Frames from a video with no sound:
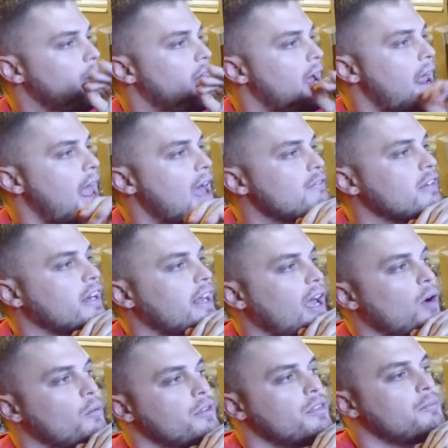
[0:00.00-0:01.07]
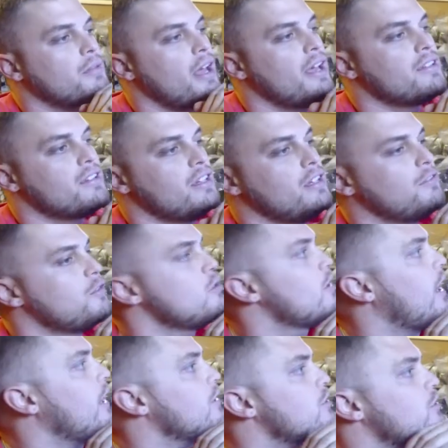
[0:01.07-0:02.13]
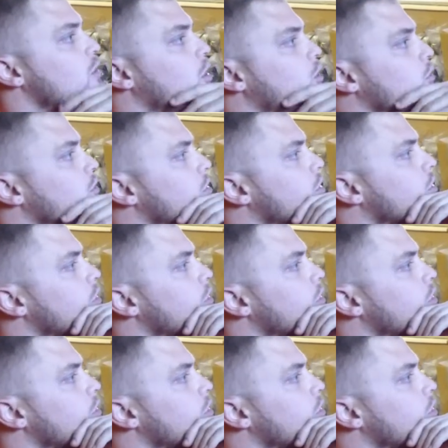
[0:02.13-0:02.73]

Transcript: I have an account with them, guys. If you guys don't,